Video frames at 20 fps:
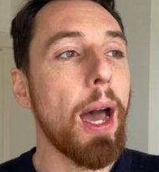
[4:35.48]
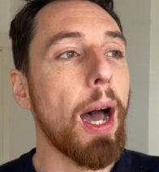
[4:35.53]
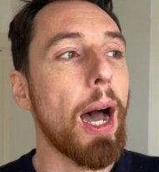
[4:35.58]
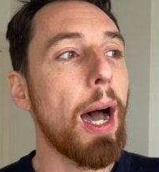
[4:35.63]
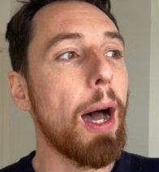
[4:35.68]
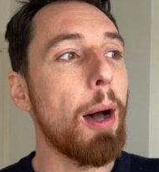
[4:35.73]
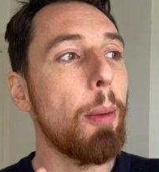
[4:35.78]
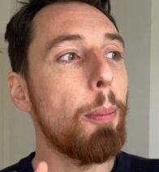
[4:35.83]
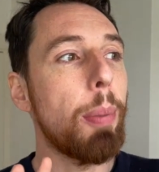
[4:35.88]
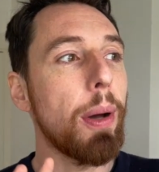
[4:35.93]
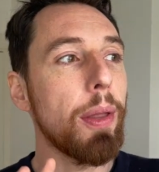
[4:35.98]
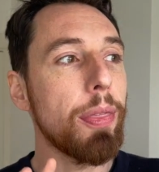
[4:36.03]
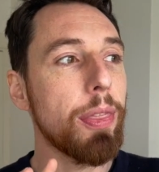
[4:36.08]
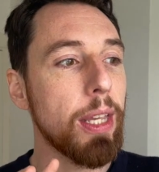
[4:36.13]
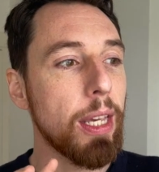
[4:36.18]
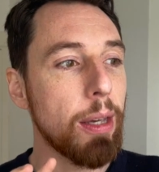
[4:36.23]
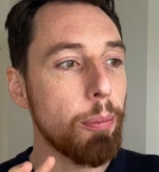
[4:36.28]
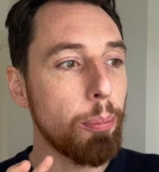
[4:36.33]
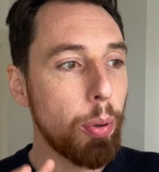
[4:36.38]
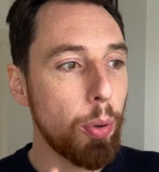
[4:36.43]
But
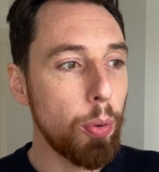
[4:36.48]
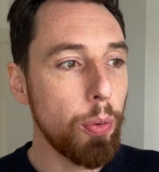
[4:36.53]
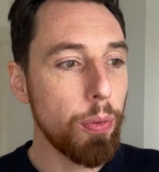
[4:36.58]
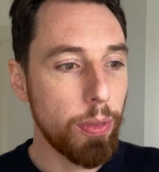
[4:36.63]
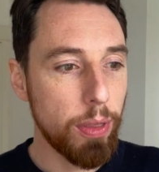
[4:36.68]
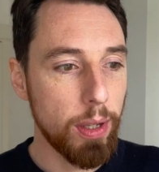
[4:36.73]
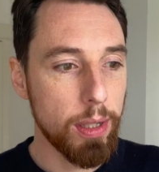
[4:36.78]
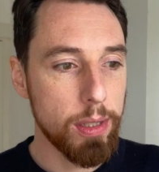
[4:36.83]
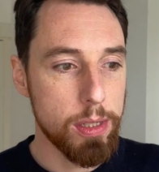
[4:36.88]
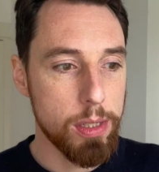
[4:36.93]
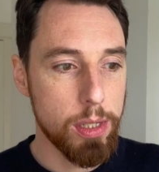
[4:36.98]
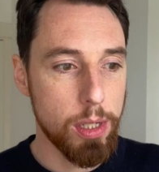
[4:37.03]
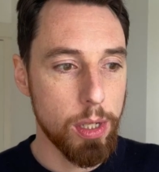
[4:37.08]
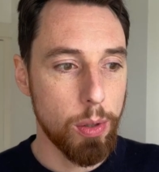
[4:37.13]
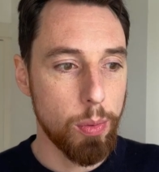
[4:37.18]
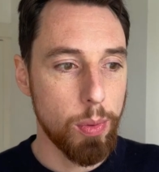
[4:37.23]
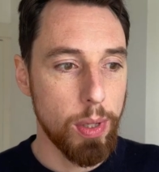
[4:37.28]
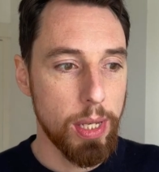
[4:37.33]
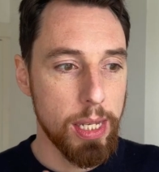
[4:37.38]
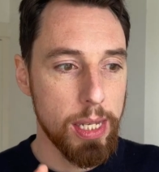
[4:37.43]
the important thing to
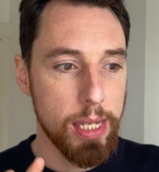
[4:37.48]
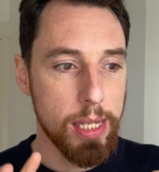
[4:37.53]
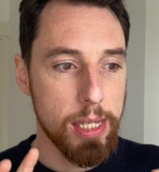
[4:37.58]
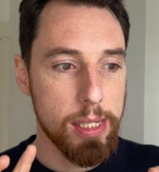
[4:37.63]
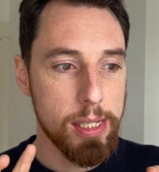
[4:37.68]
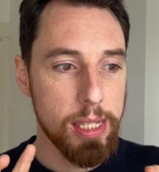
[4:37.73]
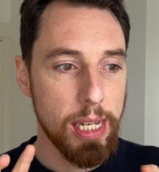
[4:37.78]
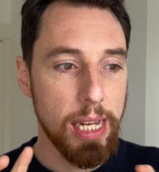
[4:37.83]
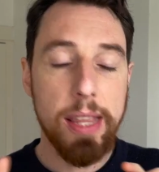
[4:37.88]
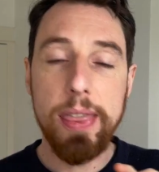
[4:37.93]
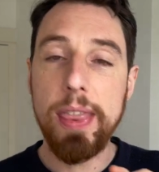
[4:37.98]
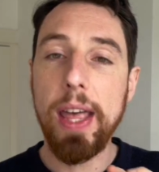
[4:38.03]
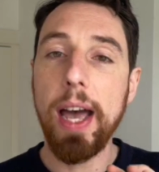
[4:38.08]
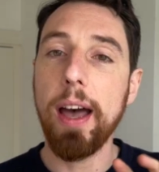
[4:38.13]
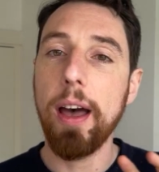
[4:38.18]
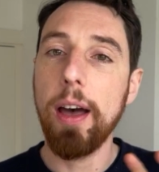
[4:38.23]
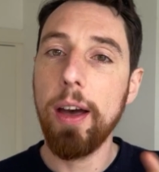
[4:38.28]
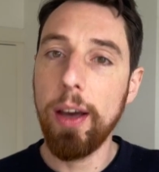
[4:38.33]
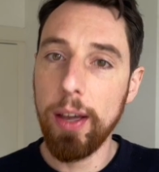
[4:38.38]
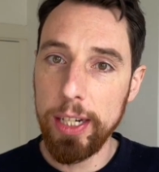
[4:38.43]
do is in
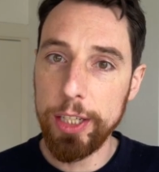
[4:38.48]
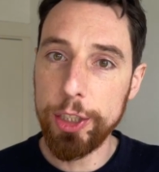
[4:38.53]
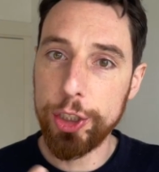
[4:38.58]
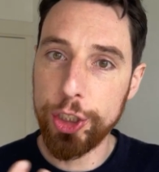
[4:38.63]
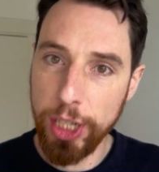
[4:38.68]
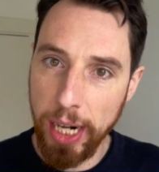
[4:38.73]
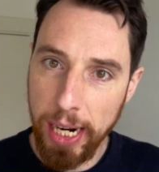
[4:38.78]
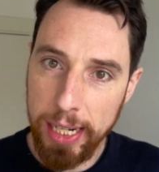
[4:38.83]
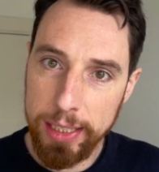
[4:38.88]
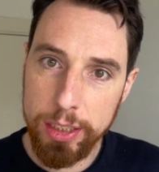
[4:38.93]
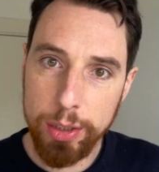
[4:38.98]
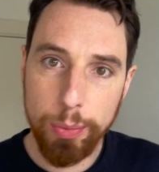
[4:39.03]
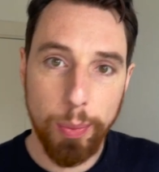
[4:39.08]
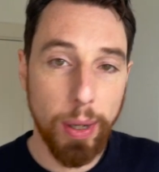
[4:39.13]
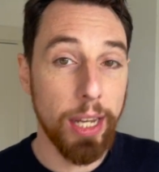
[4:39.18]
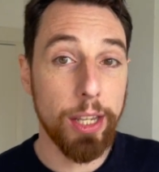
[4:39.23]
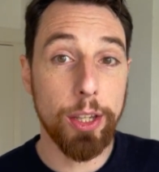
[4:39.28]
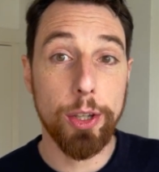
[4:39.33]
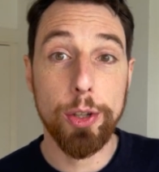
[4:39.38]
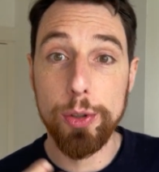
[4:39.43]
that early chat
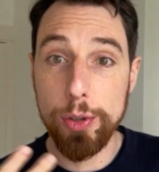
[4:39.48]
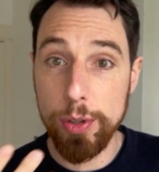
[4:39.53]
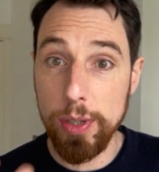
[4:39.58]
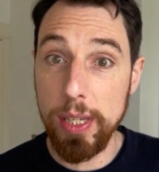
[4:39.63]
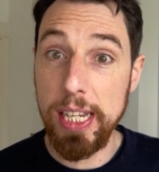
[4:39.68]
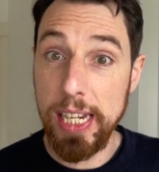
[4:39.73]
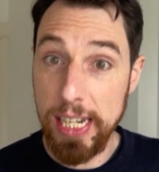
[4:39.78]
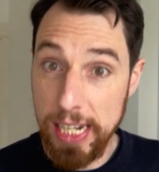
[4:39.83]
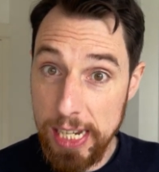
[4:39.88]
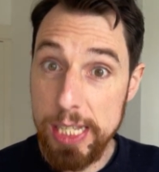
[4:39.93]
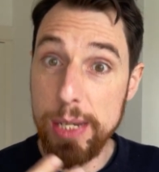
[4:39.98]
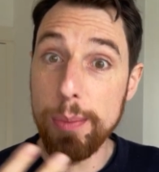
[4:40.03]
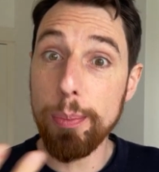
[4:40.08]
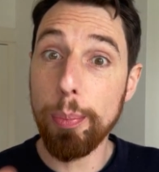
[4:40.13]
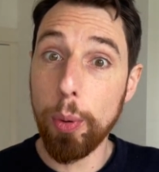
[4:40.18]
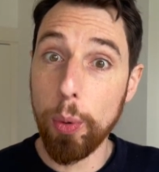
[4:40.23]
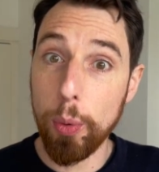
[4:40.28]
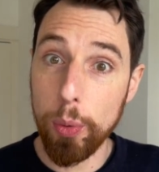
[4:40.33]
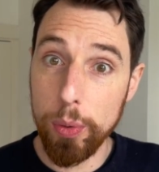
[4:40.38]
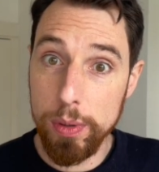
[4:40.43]
where it is
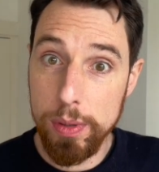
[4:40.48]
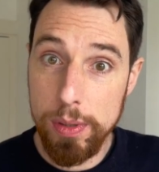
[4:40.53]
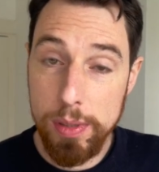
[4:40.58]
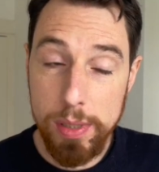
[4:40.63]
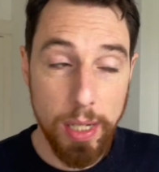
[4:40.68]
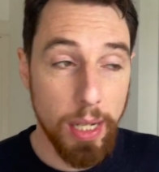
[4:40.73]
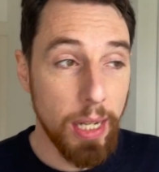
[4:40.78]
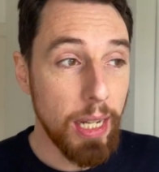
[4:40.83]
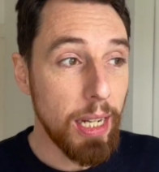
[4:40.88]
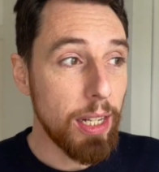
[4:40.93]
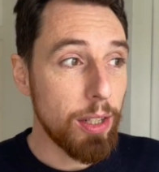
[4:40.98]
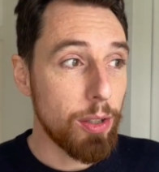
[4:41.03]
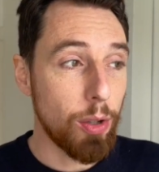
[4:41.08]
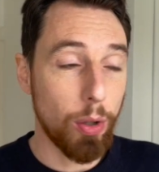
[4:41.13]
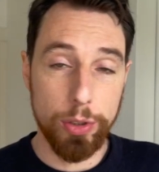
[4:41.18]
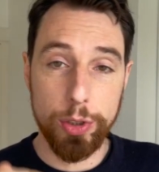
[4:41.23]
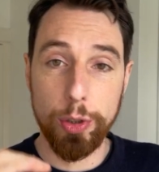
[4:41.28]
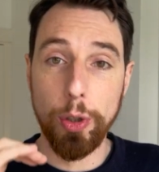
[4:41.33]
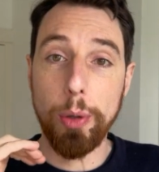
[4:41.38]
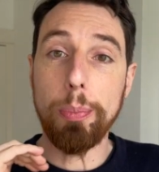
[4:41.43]
important
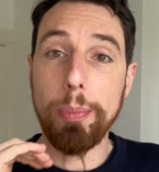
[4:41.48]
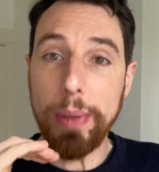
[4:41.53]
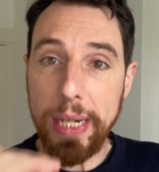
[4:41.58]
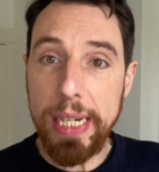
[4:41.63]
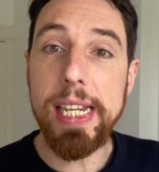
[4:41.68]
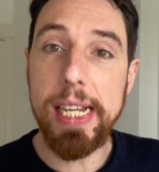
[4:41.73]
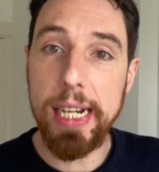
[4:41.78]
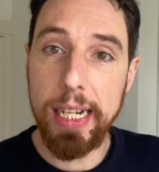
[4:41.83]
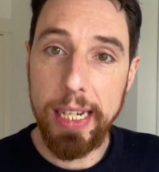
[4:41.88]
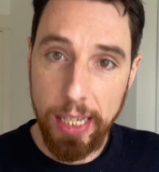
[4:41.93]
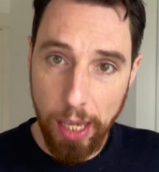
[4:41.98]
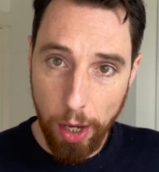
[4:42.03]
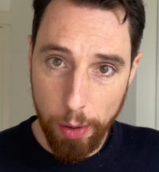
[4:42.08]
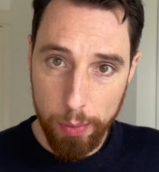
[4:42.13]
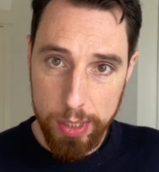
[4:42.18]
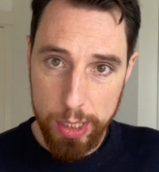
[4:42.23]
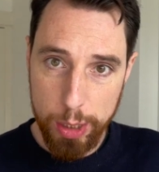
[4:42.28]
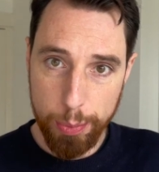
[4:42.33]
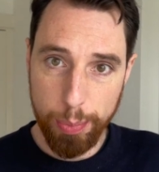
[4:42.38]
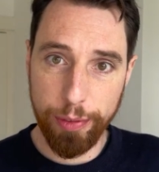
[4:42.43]
not to immediately go
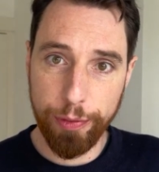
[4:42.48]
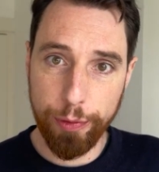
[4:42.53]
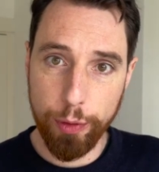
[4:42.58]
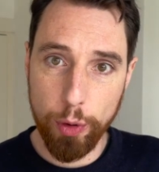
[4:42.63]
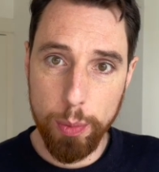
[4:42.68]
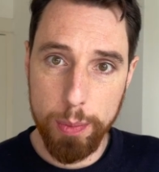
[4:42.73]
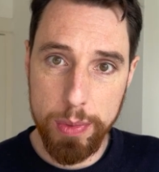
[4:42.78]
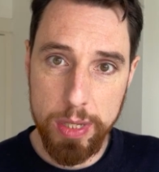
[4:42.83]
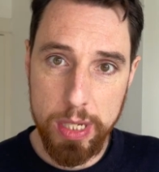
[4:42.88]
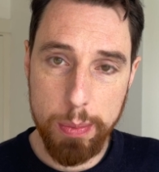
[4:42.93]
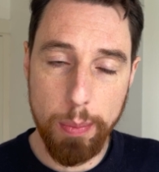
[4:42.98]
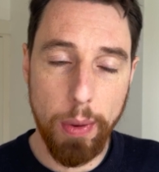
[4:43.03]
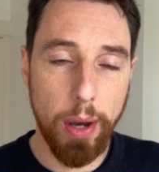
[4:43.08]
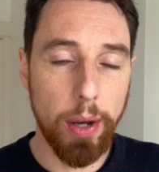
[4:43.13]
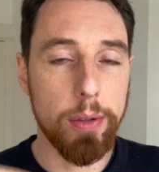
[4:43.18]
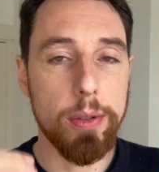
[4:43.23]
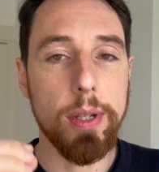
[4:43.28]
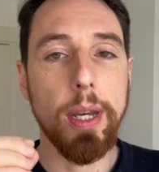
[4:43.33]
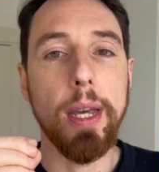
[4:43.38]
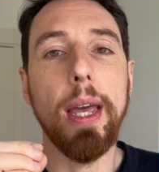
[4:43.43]
into performance
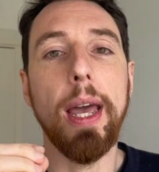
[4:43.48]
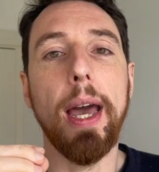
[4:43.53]
mode,